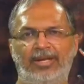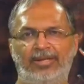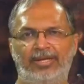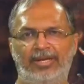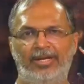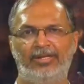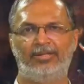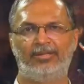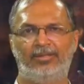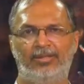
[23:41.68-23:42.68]
Here
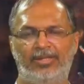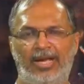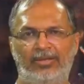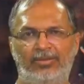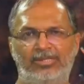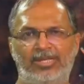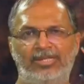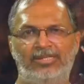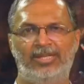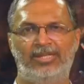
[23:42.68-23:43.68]
the angular
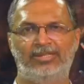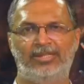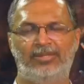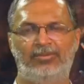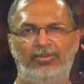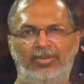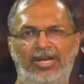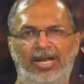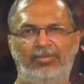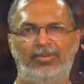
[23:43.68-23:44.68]
size scales are given
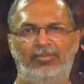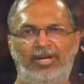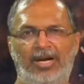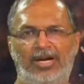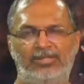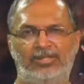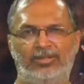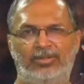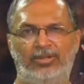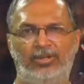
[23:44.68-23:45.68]
by lambda by r
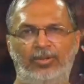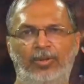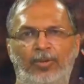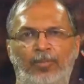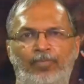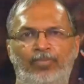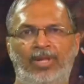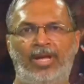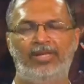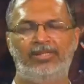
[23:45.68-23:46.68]
0,
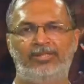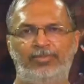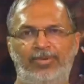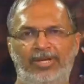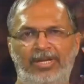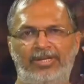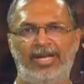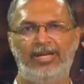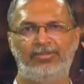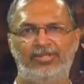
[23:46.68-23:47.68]
and typical
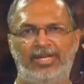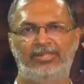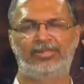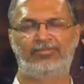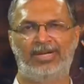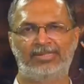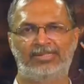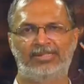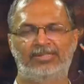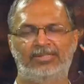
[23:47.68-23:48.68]
time scales, the
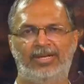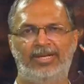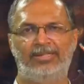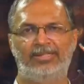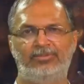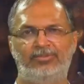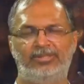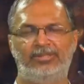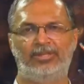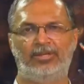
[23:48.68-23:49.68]
fastest rate at
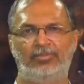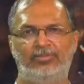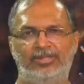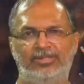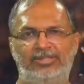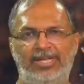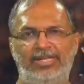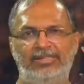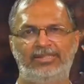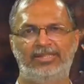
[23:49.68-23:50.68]
which the objects
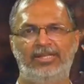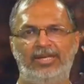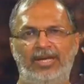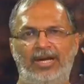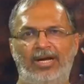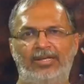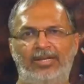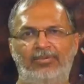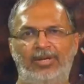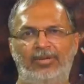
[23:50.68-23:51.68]
change, are
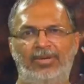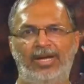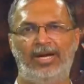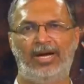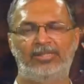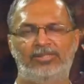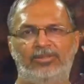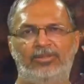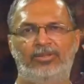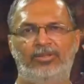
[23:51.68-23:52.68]
given by r
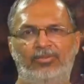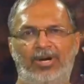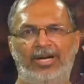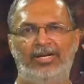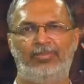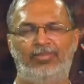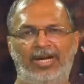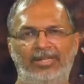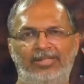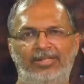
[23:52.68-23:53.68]
0 divided
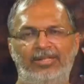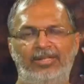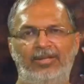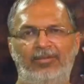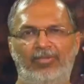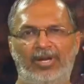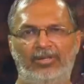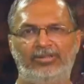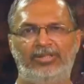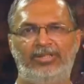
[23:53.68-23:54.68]
by the
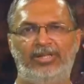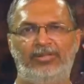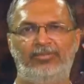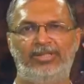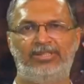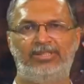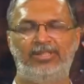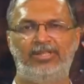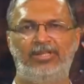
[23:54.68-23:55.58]
velocity at which